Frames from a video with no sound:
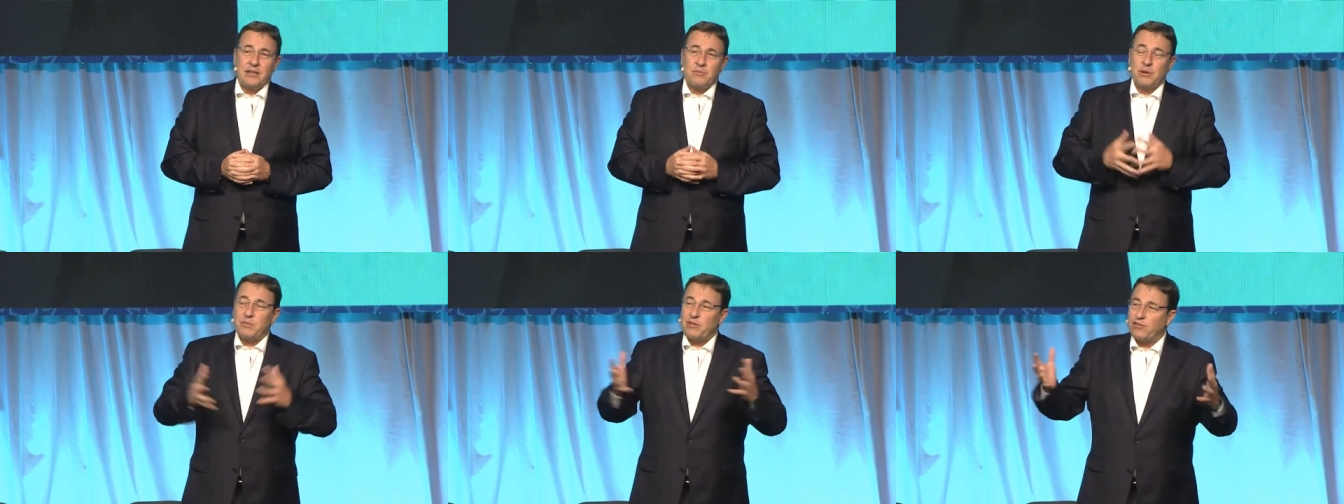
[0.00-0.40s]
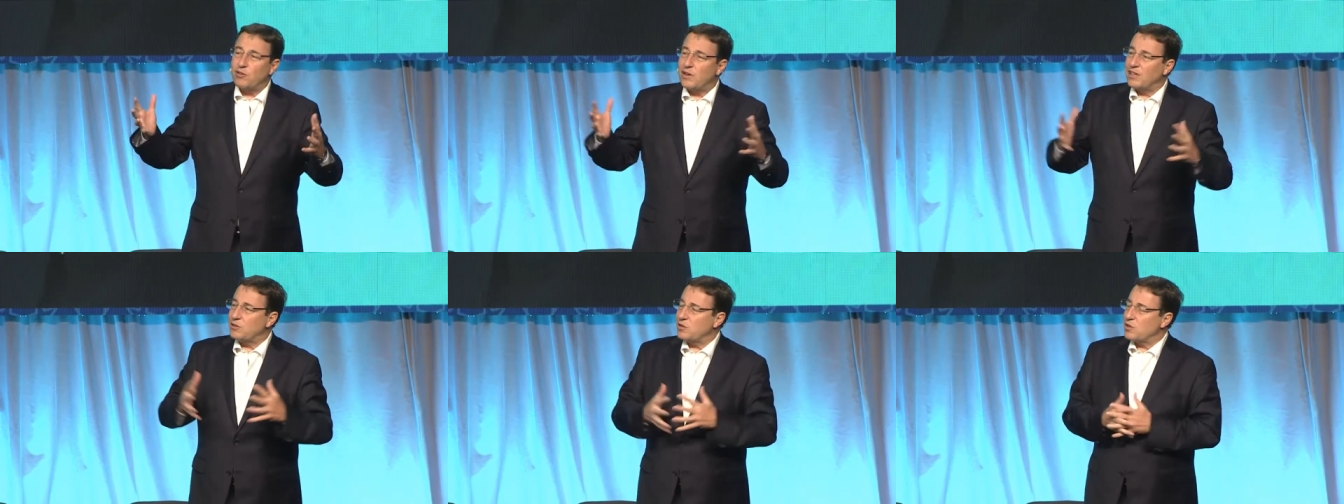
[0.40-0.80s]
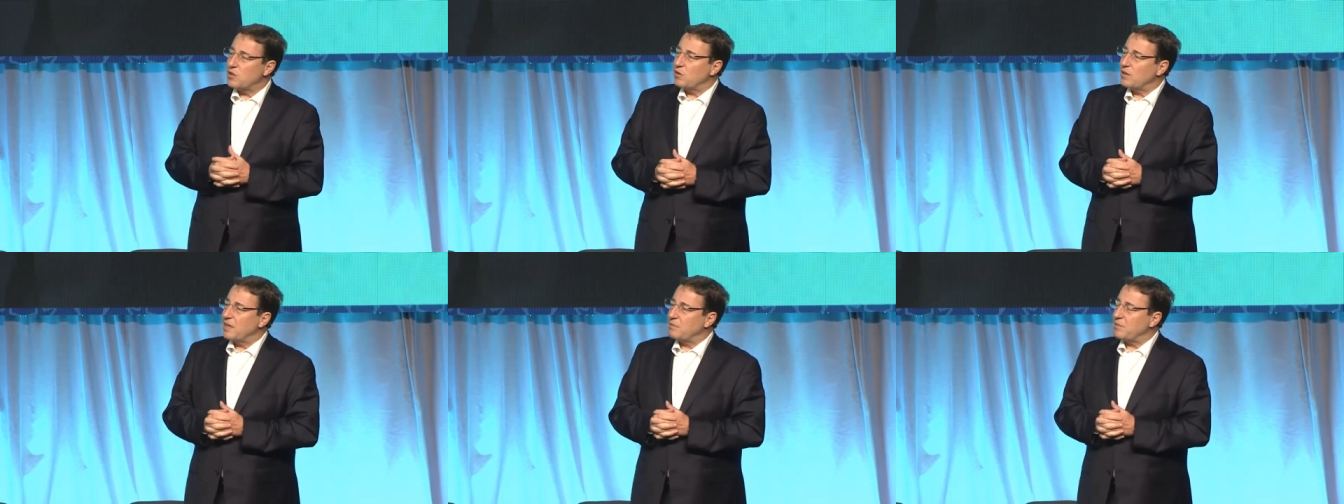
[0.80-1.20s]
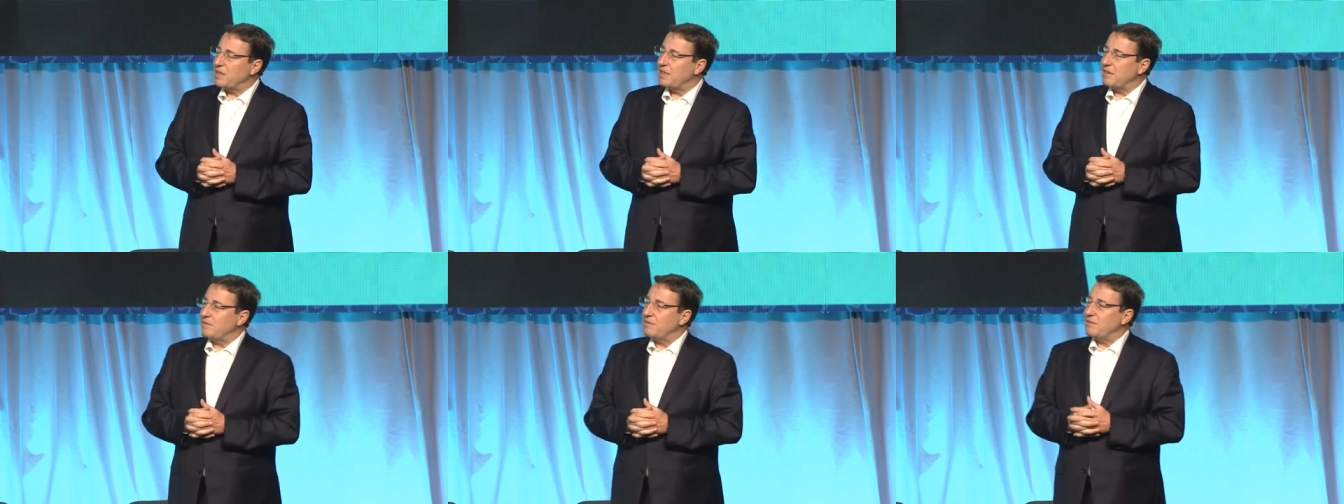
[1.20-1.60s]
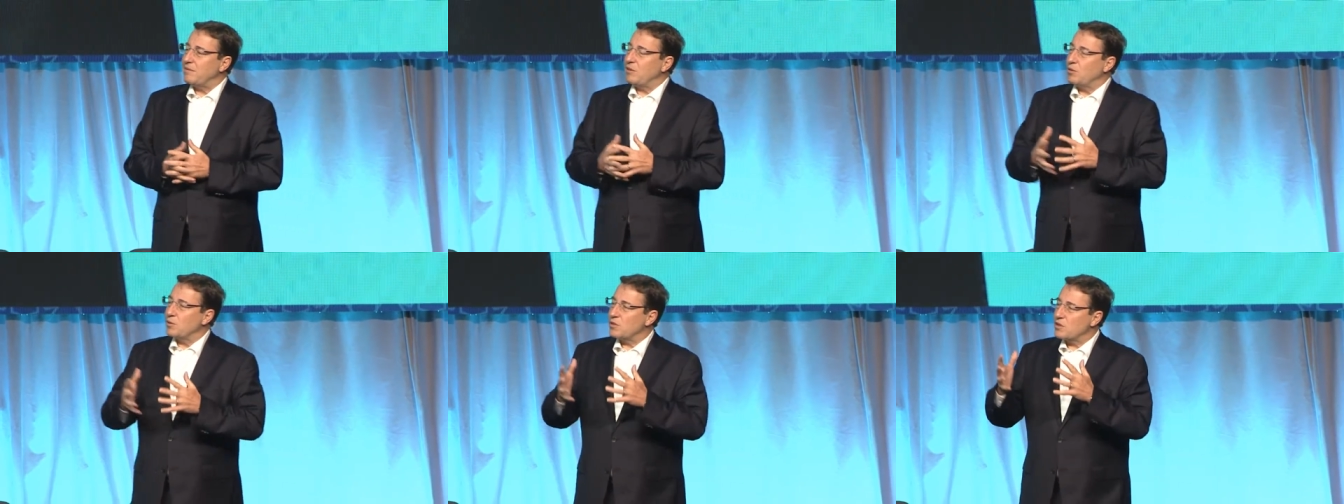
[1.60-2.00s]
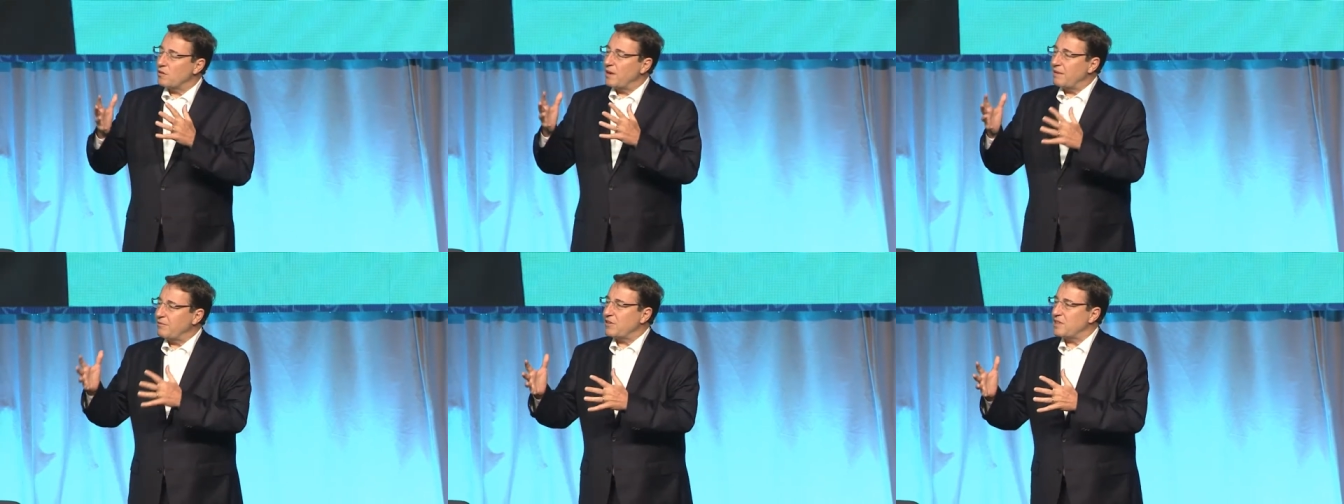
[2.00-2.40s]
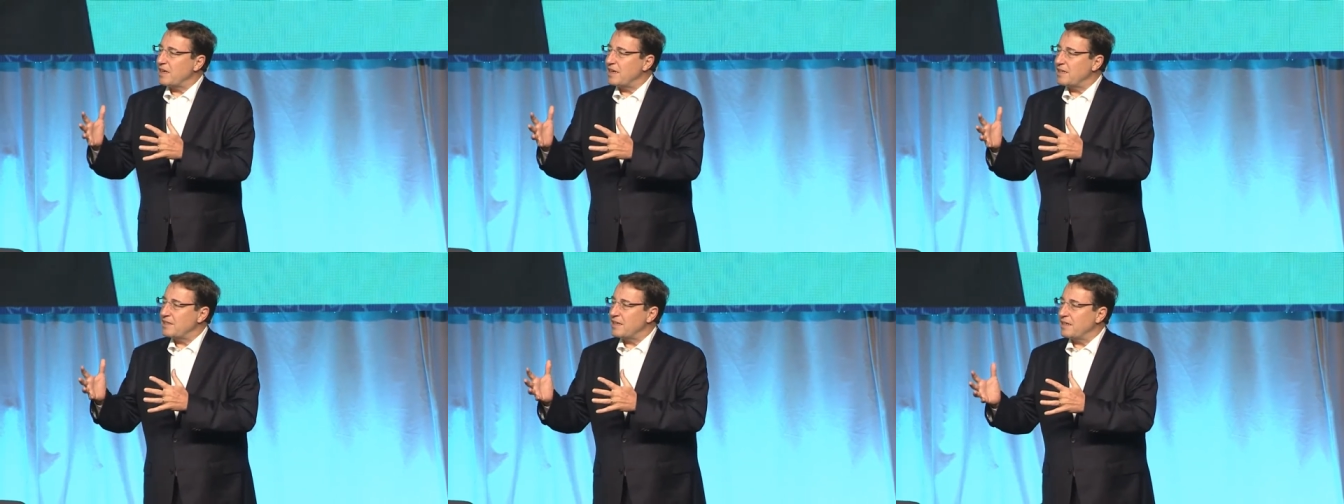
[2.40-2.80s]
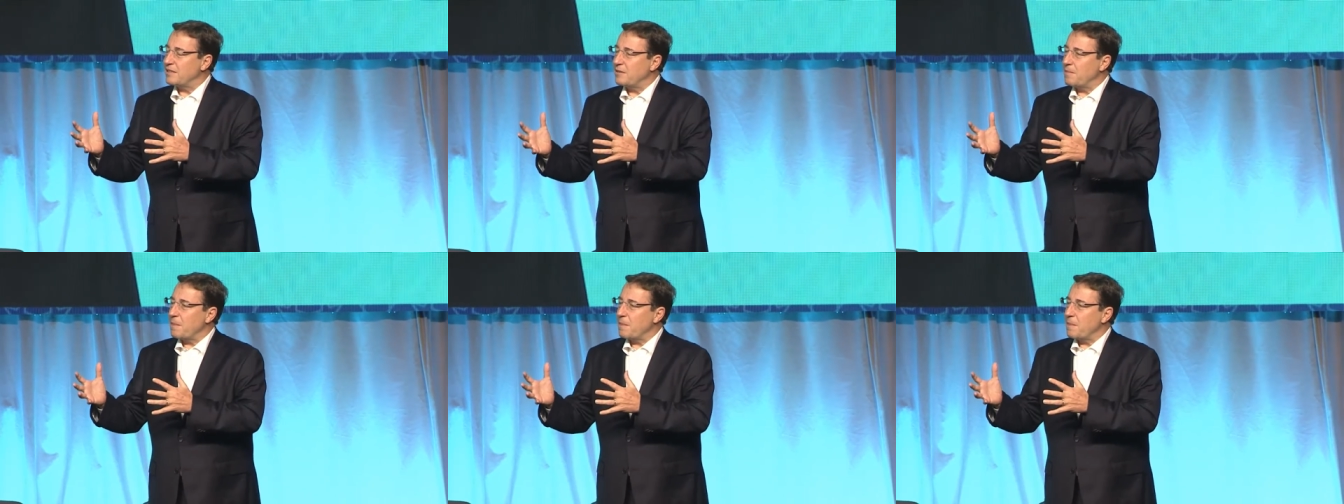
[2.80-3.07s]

But before I do so, let me also emphasize that